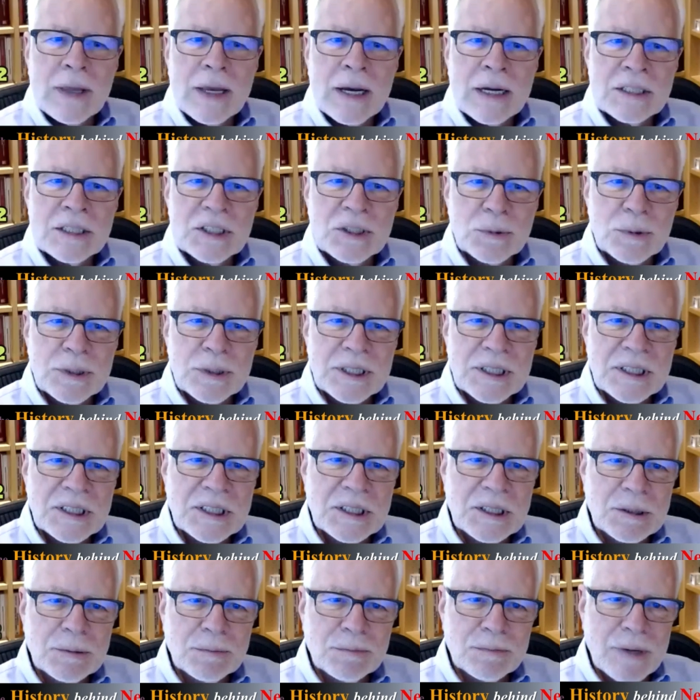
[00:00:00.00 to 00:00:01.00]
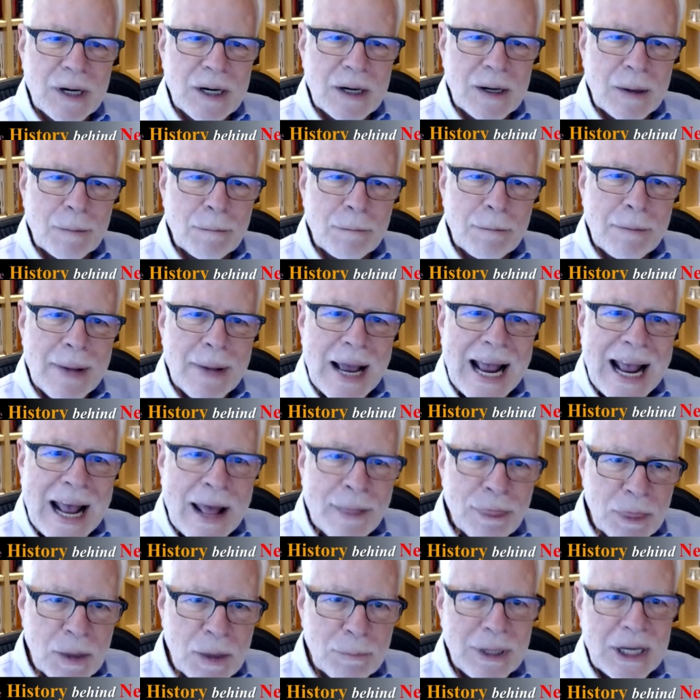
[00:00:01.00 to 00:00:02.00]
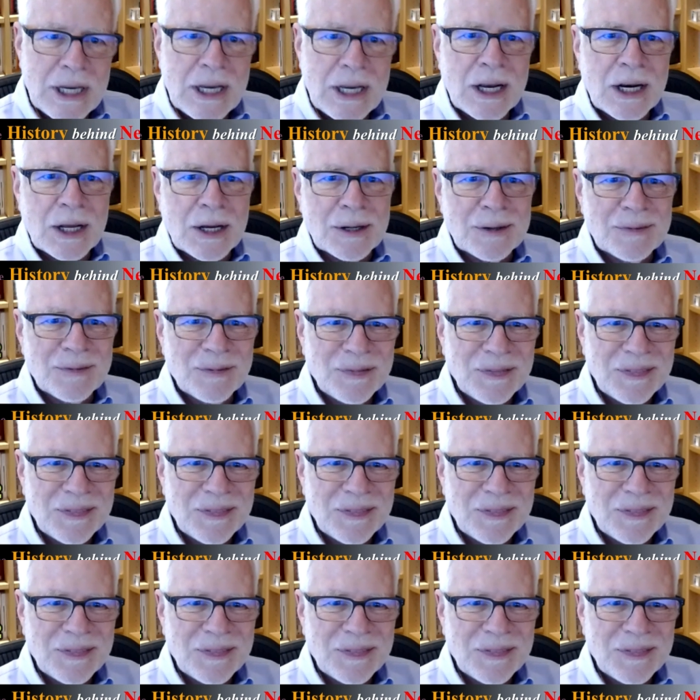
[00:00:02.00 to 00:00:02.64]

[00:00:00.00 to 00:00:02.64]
the answer is um, at the beginning.